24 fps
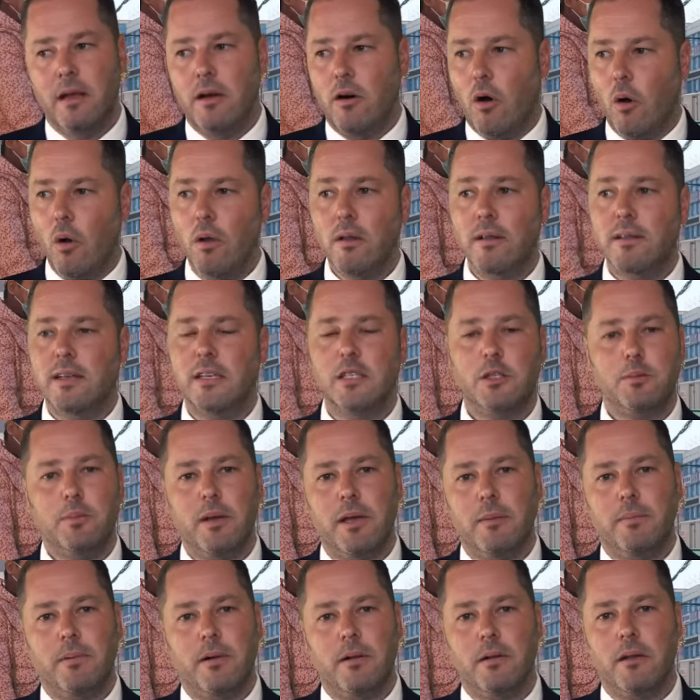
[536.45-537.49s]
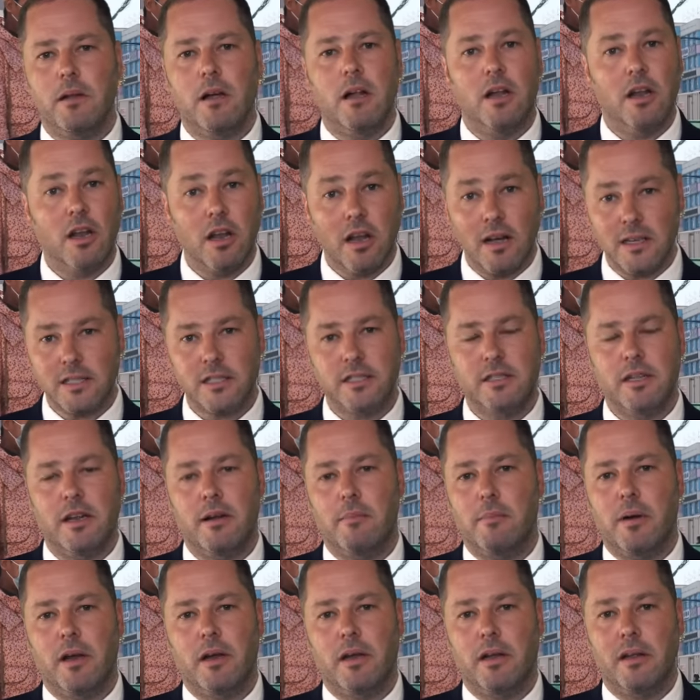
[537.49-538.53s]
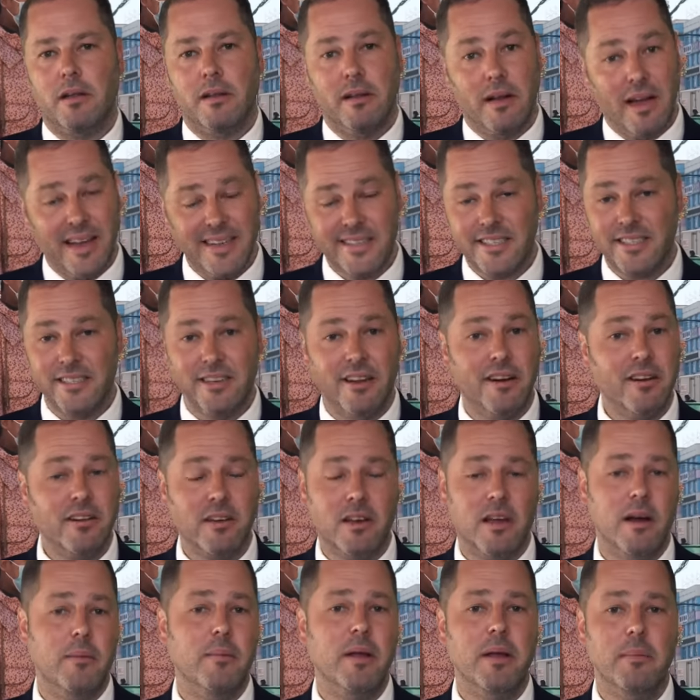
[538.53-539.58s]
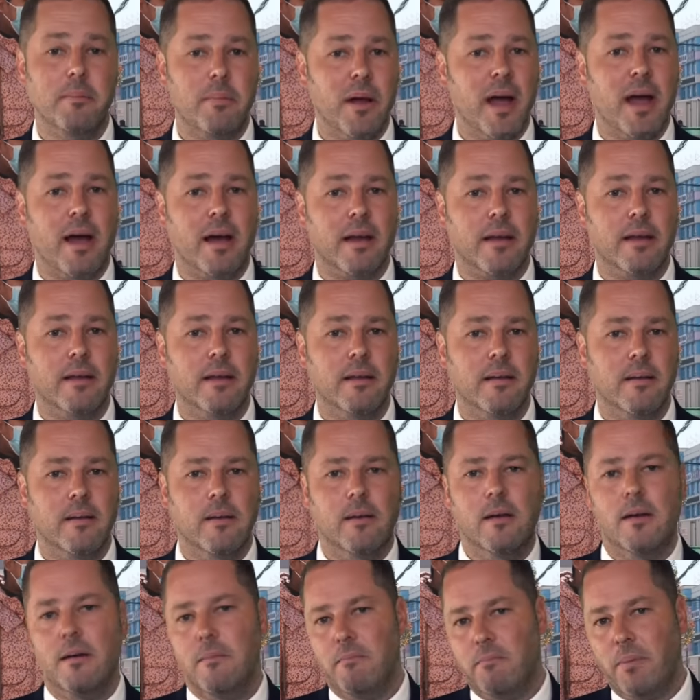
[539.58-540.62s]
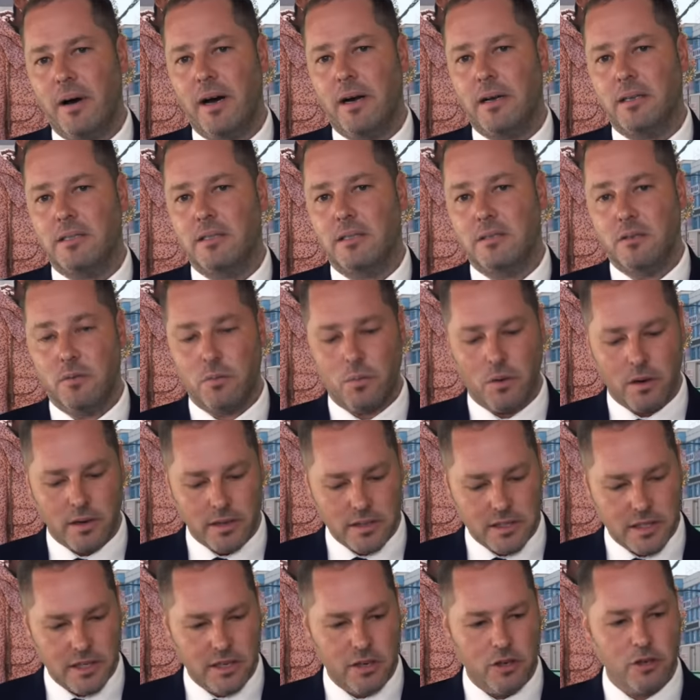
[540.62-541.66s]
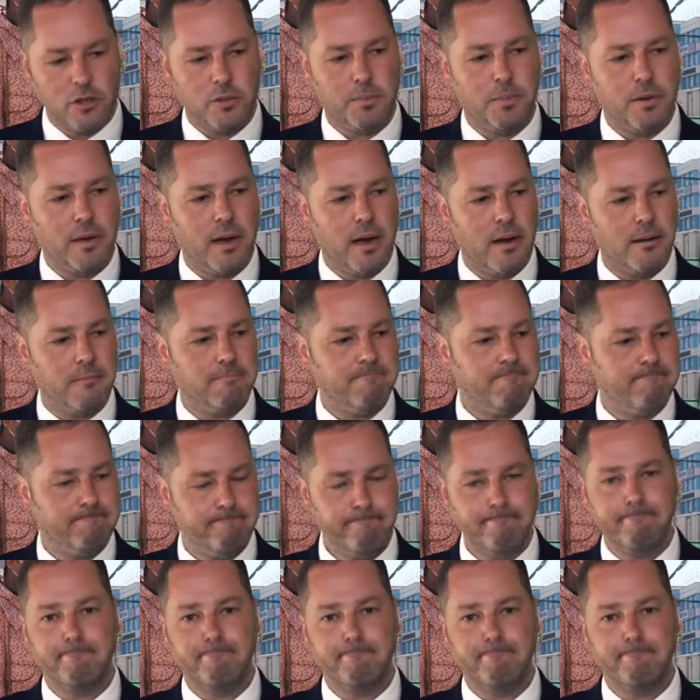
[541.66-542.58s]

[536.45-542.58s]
All of these people lost their money. It's not coming back. But what does the news put out?